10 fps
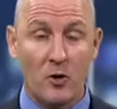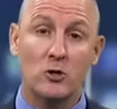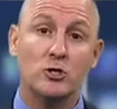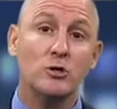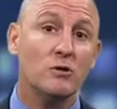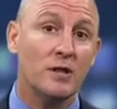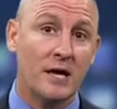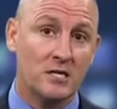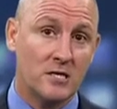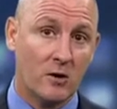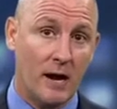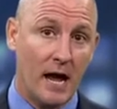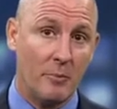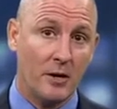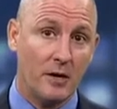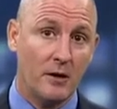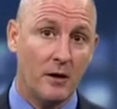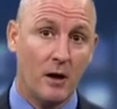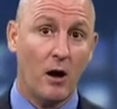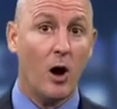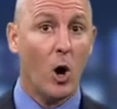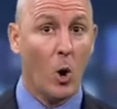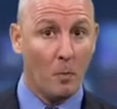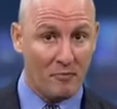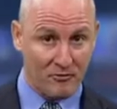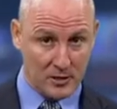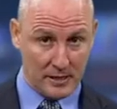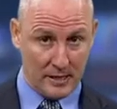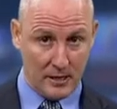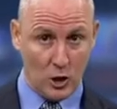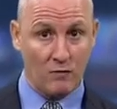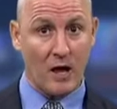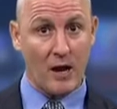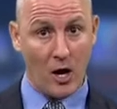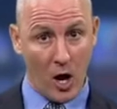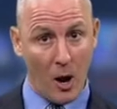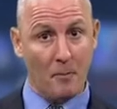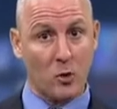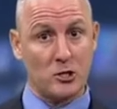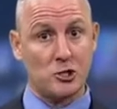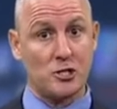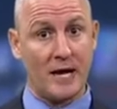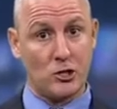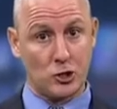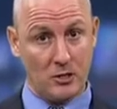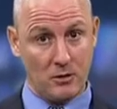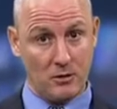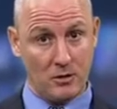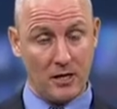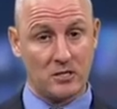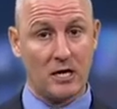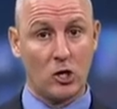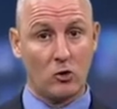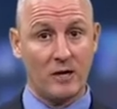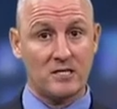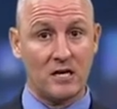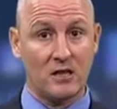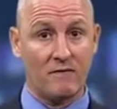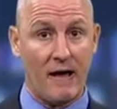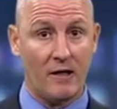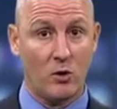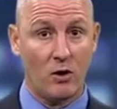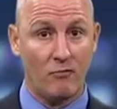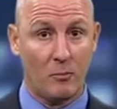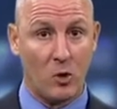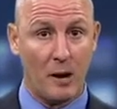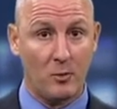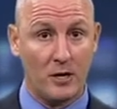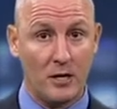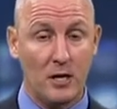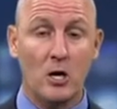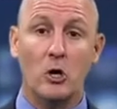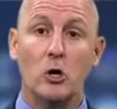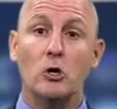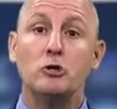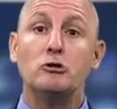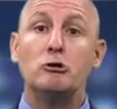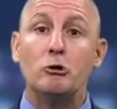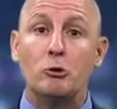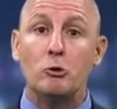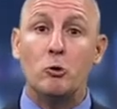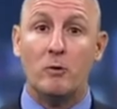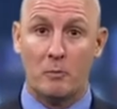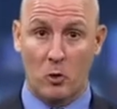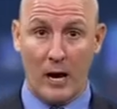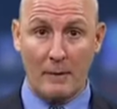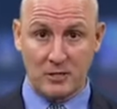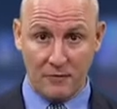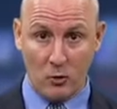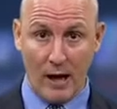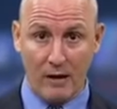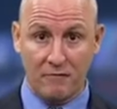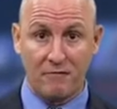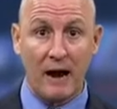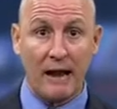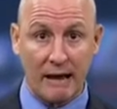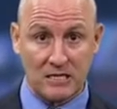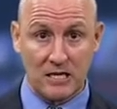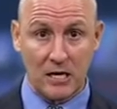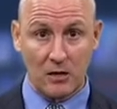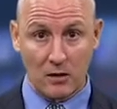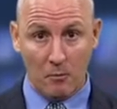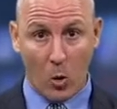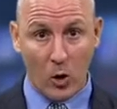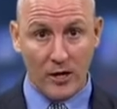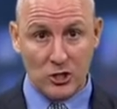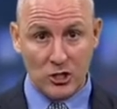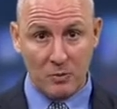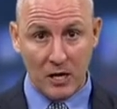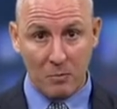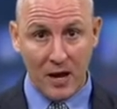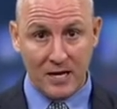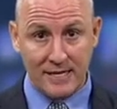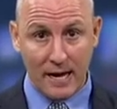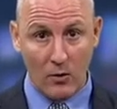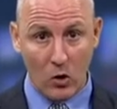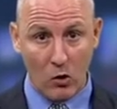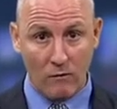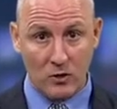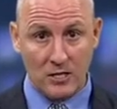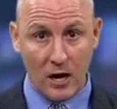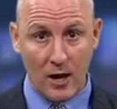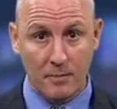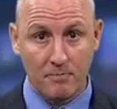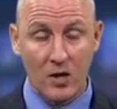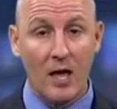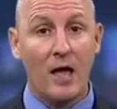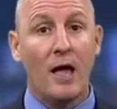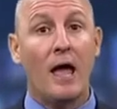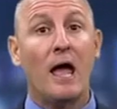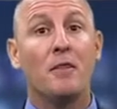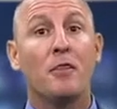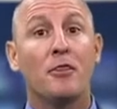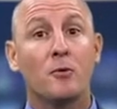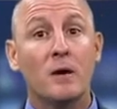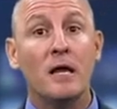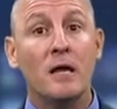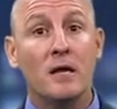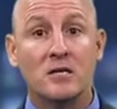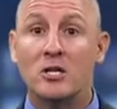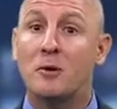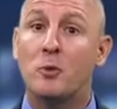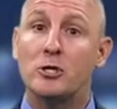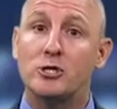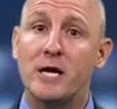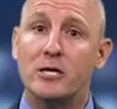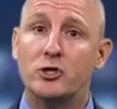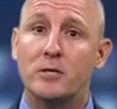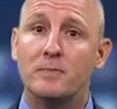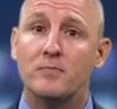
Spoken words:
there are two things that are happening. Hopefully, you've got appreciation, that is increasing the value of the property. Two, perhaps if you had financing, the mortgage is being paid down over time. And three is the depreciation.